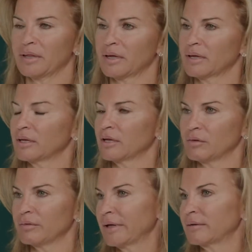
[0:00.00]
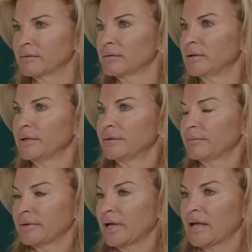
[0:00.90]
They
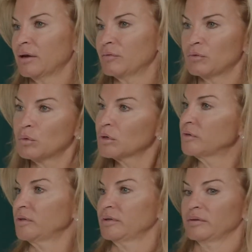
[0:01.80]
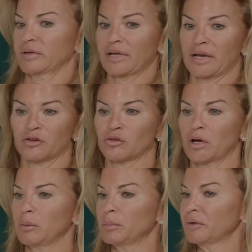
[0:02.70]
can't afford to get extra
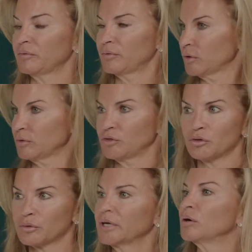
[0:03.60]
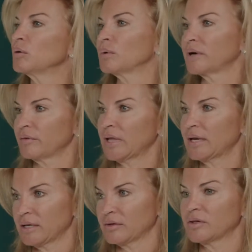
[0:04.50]
help for tutoring or whatever
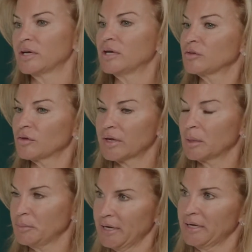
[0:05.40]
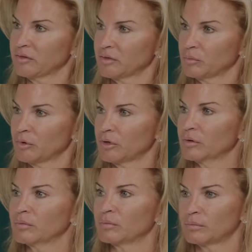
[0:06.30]
that is. So they come to us, and
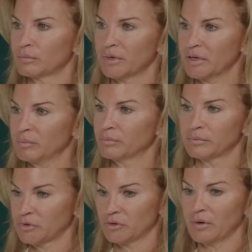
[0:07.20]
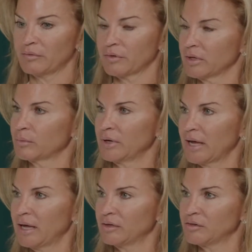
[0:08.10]
we do everything we
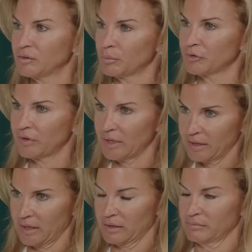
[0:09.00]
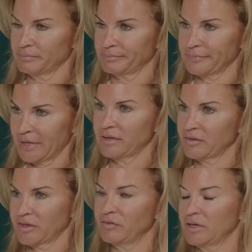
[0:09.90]
can to provide that
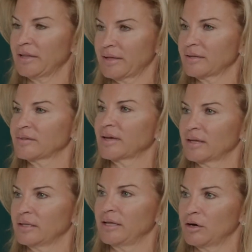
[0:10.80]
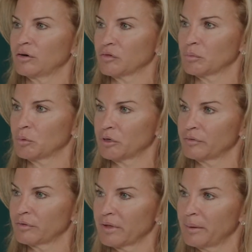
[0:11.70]
safety net, that second layer of
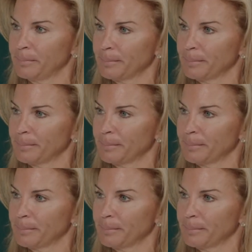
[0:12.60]
support for them.